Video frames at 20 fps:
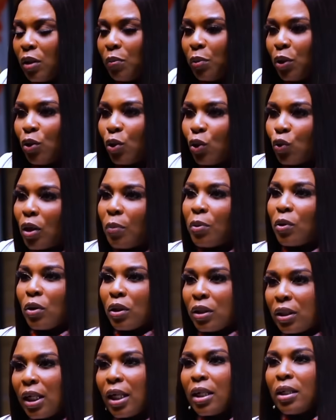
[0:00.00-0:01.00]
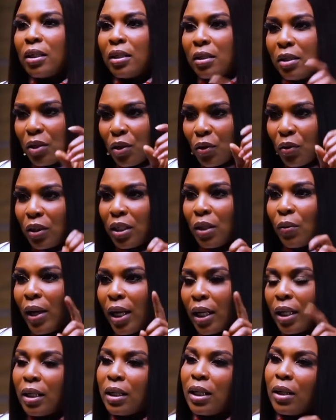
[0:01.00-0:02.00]
TB Joshua, because then, you know,
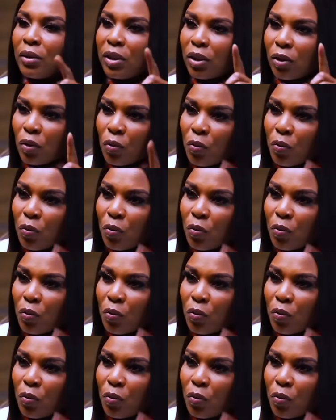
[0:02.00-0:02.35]
there